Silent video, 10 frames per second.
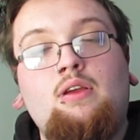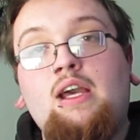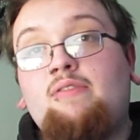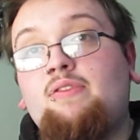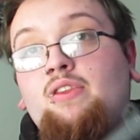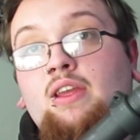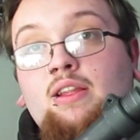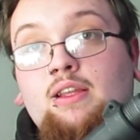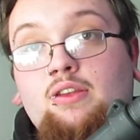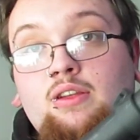
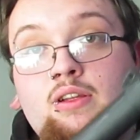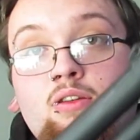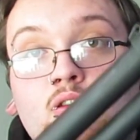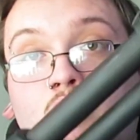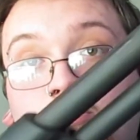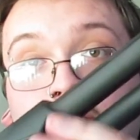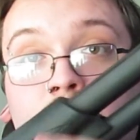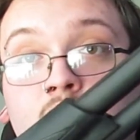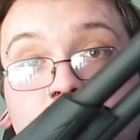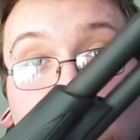Everything that you need to know
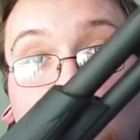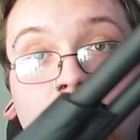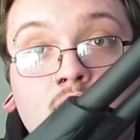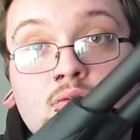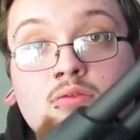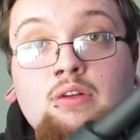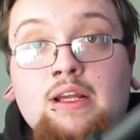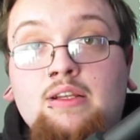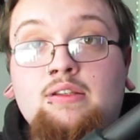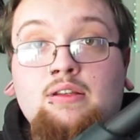about this gun
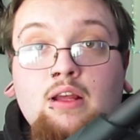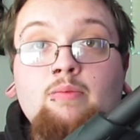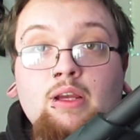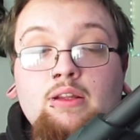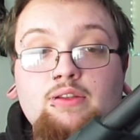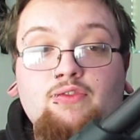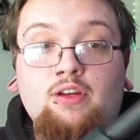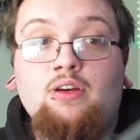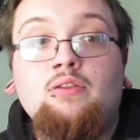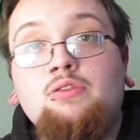is going to be in this
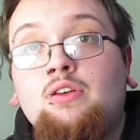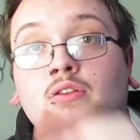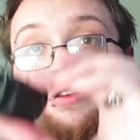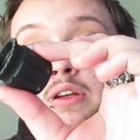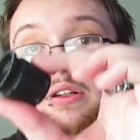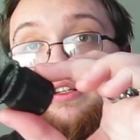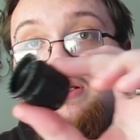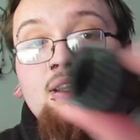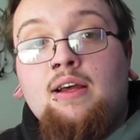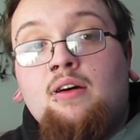video. So
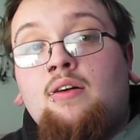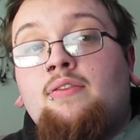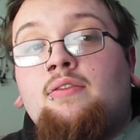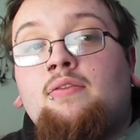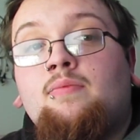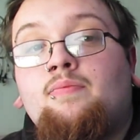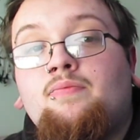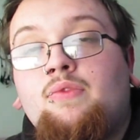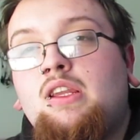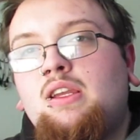take that off.
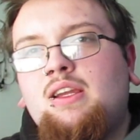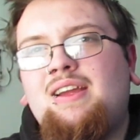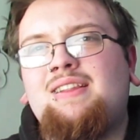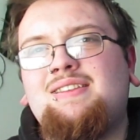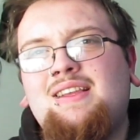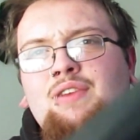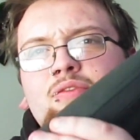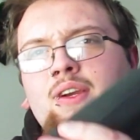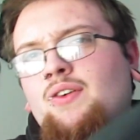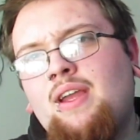And this ain't
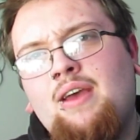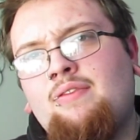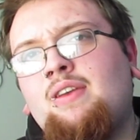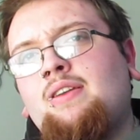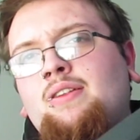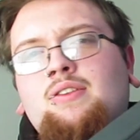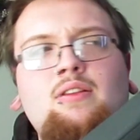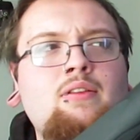very heavy. It's